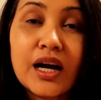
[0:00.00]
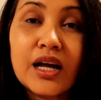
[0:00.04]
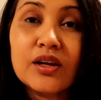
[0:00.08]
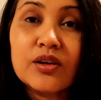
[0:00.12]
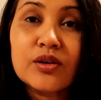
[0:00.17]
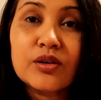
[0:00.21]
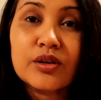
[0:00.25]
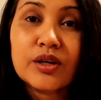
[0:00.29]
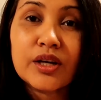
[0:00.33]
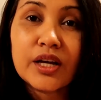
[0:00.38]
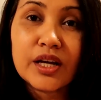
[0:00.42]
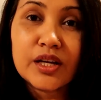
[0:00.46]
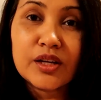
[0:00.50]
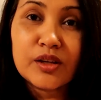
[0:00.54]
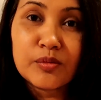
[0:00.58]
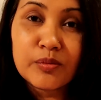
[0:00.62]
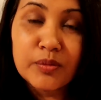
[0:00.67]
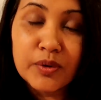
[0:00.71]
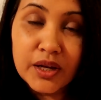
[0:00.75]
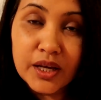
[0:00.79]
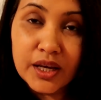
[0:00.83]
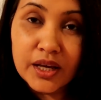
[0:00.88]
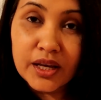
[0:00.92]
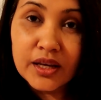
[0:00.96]
How long can you
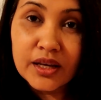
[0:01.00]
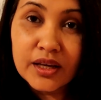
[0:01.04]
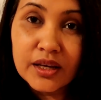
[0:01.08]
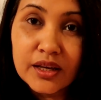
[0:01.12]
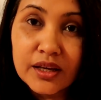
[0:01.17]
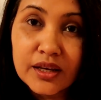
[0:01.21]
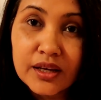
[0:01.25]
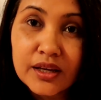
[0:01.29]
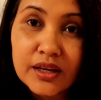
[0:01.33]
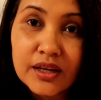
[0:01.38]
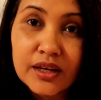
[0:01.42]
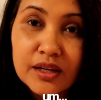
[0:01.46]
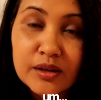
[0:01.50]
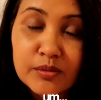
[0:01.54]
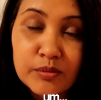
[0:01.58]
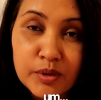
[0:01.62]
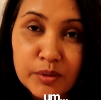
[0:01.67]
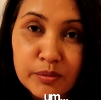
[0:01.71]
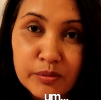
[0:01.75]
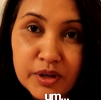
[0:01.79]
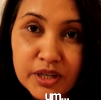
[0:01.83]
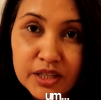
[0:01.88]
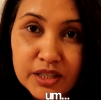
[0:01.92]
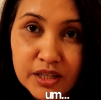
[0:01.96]
play?
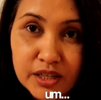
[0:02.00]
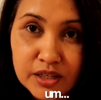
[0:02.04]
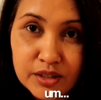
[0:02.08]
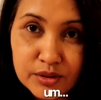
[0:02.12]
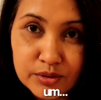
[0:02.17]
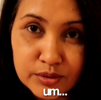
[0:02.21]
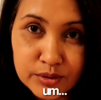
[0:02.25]
Um, Remember that